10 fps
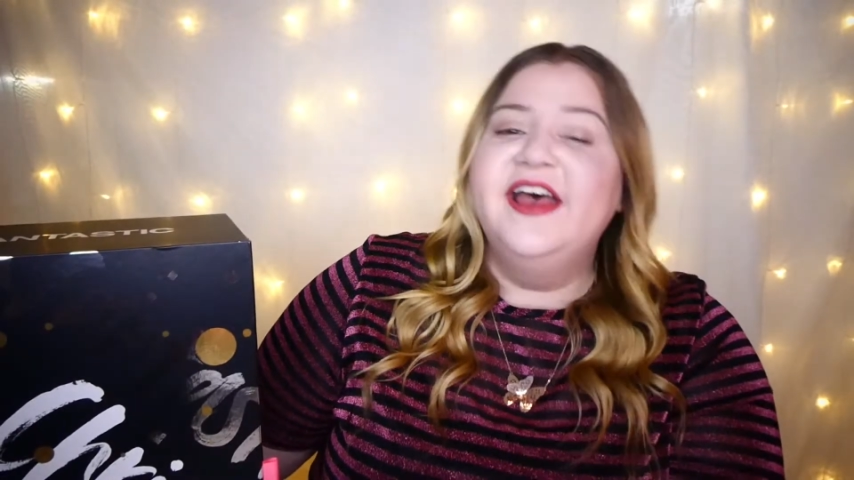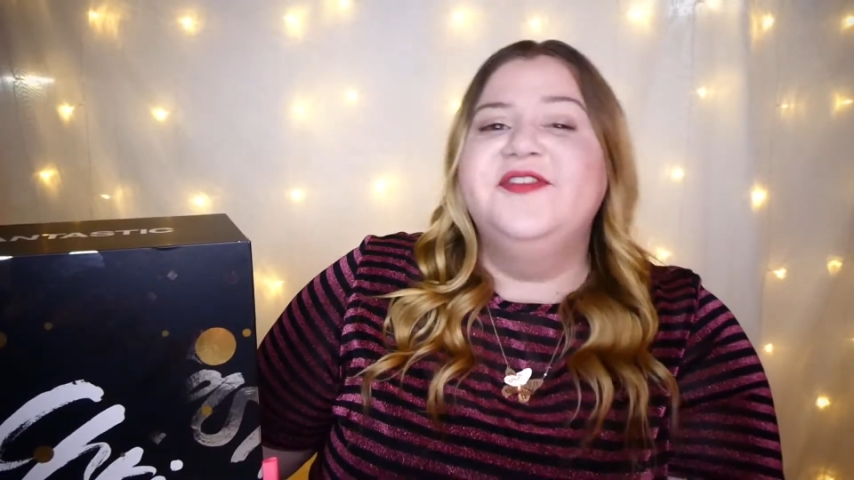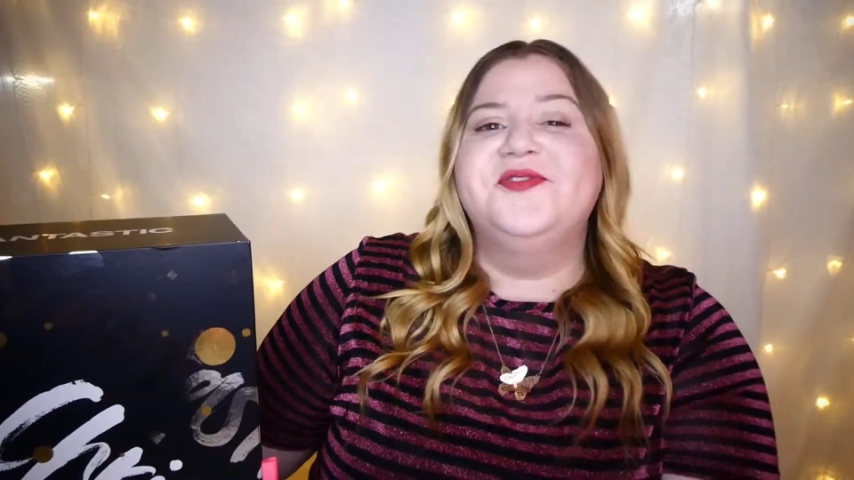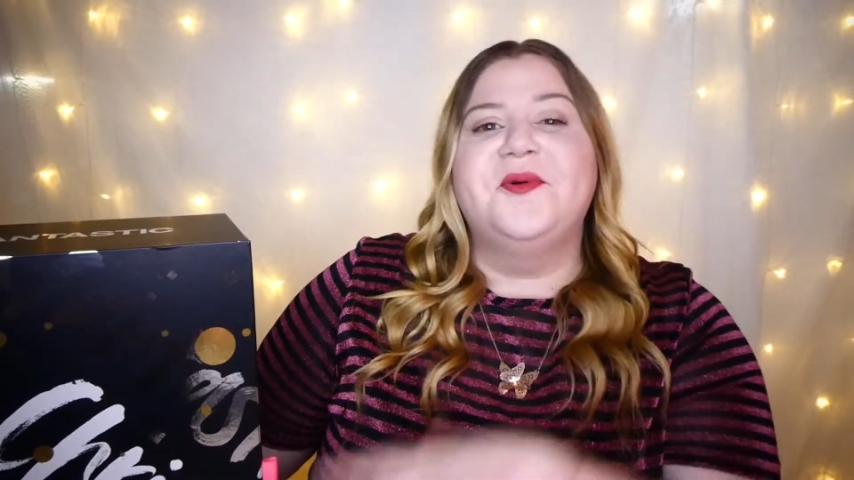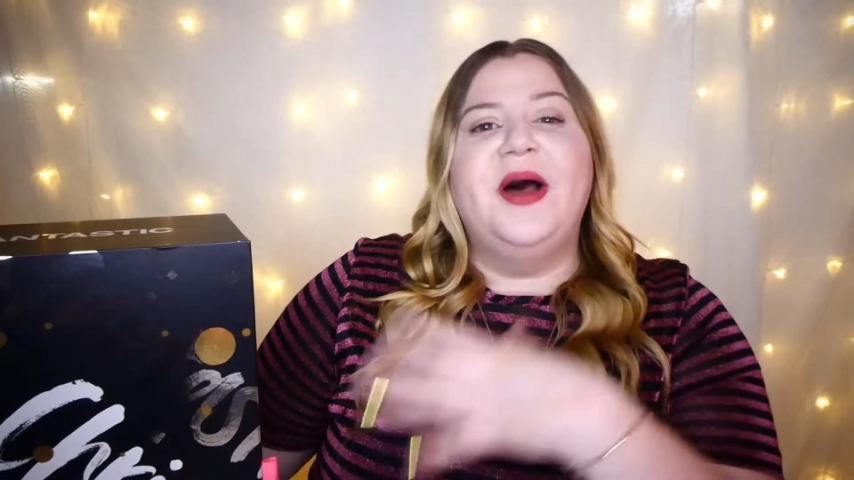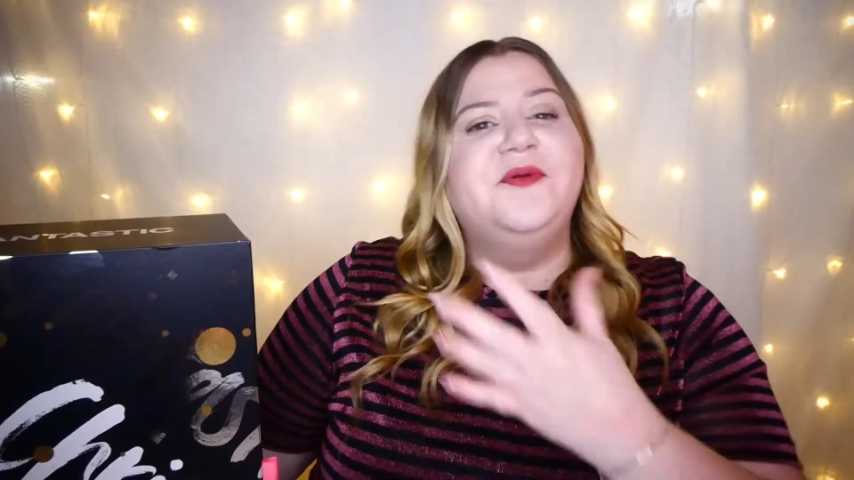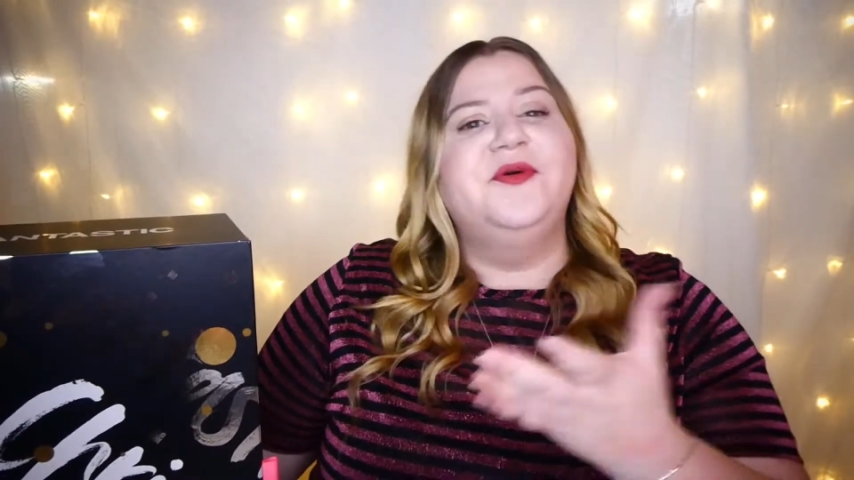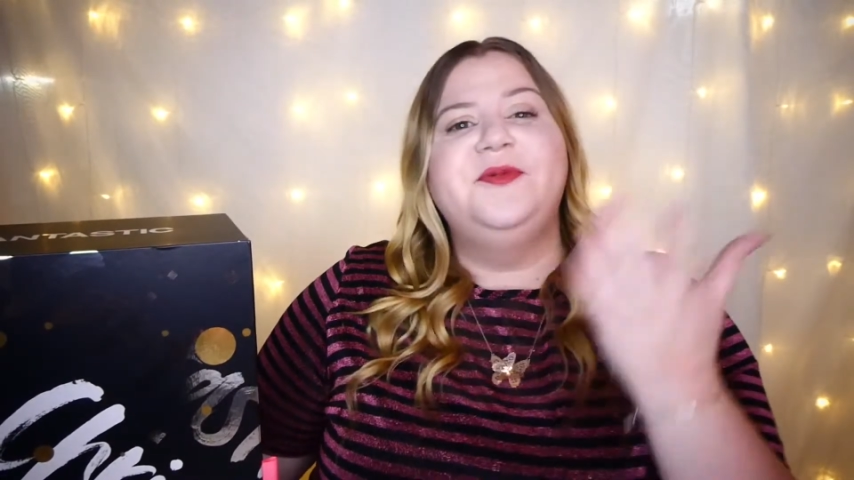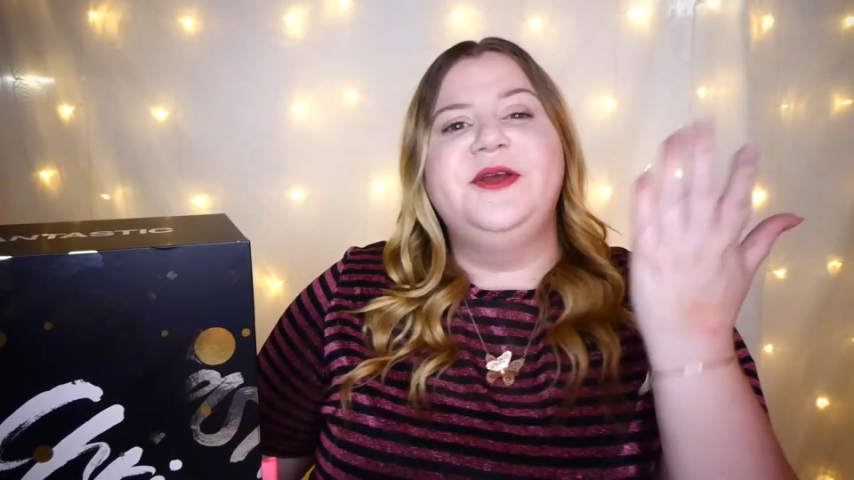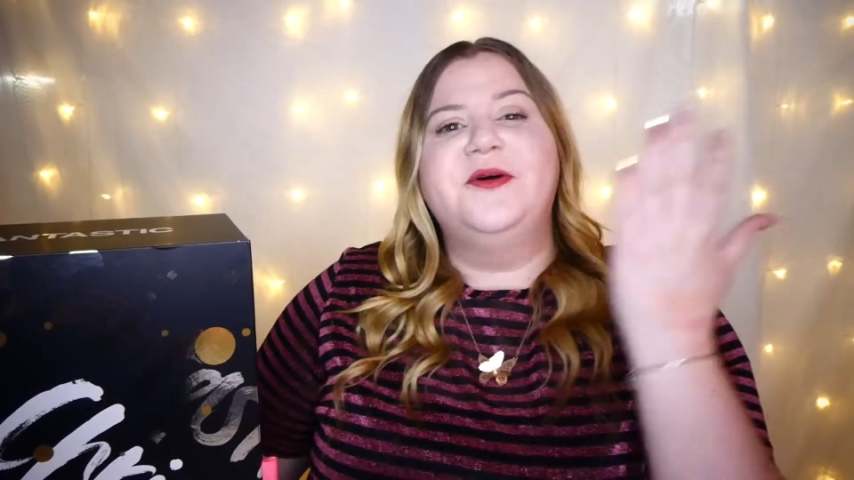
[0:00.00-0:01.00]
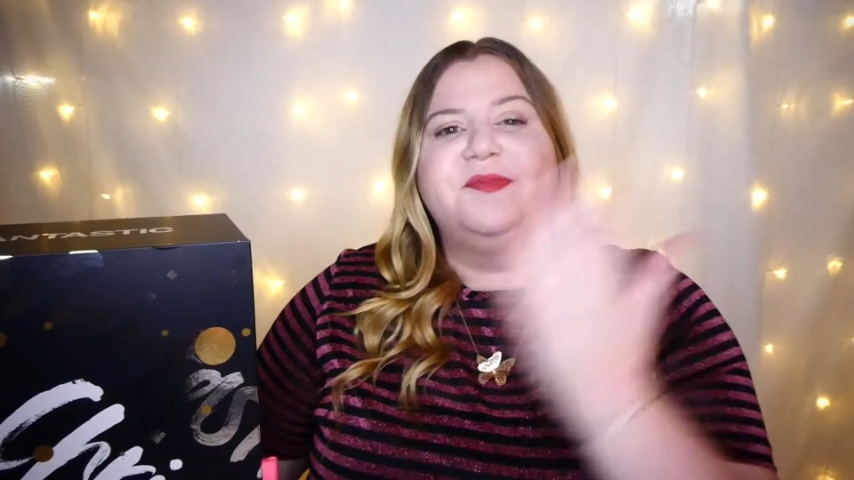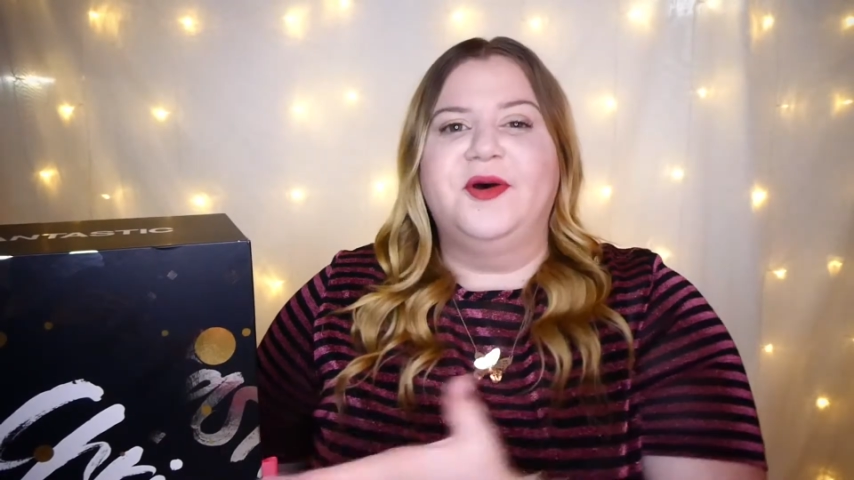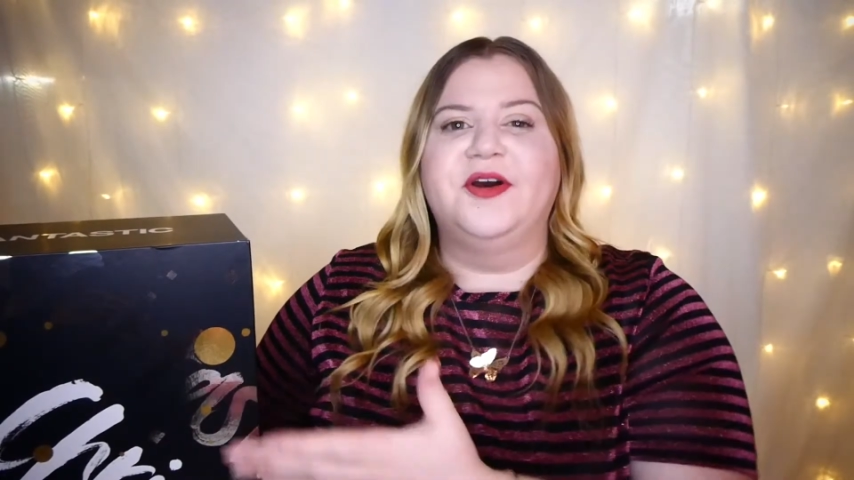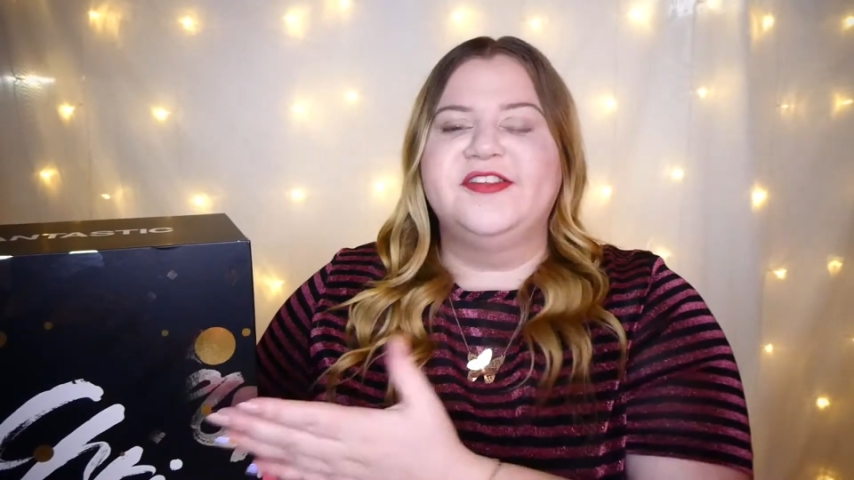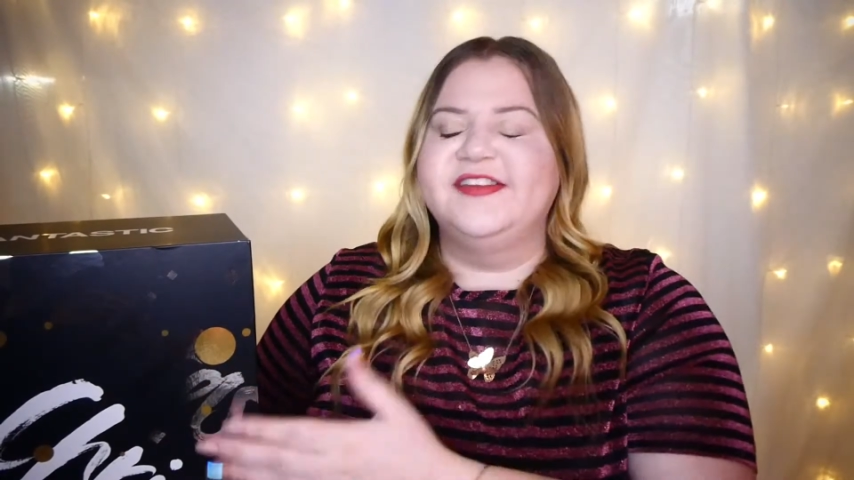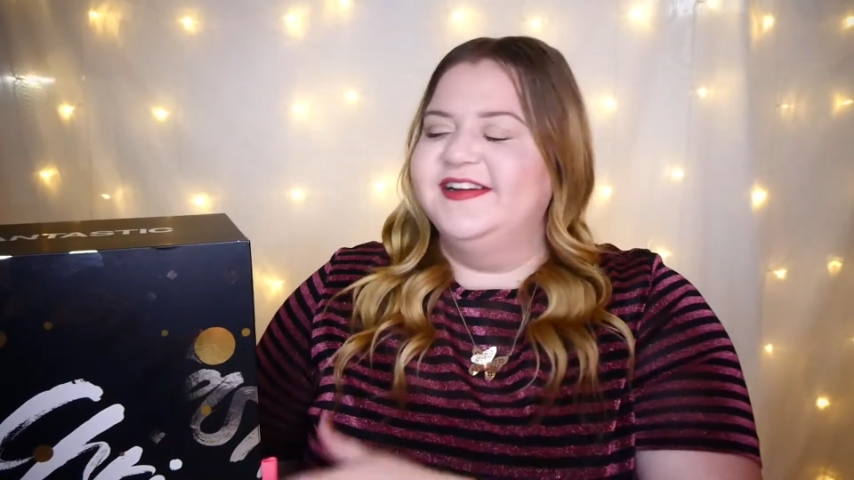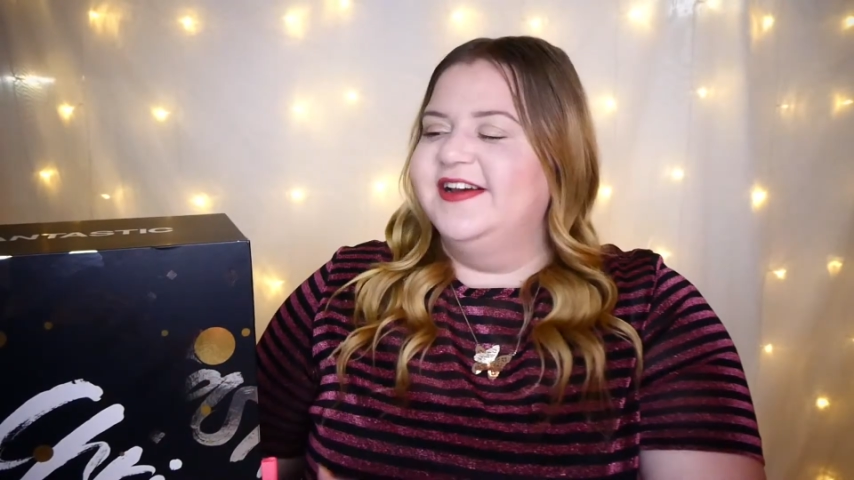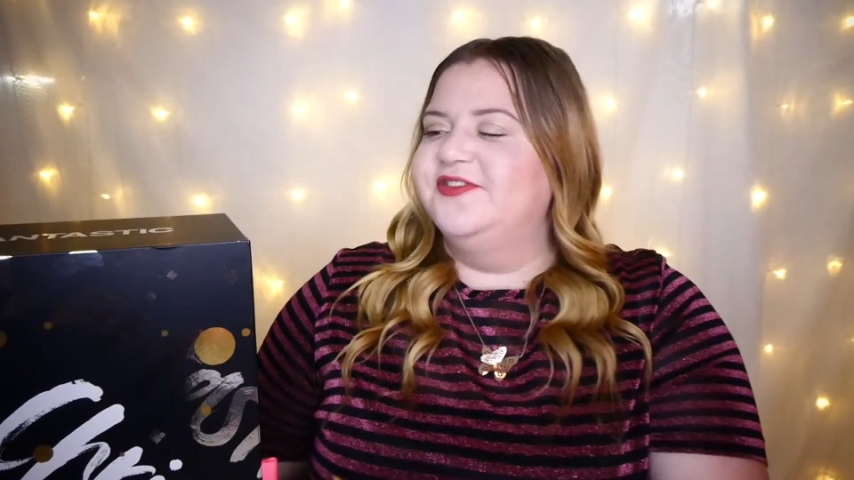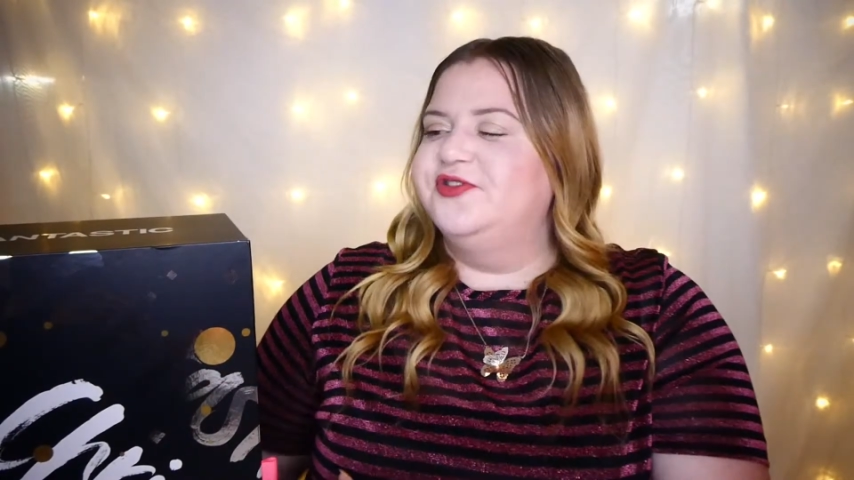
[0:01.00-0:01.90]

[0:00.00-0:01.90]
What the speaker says: so I will be unboxing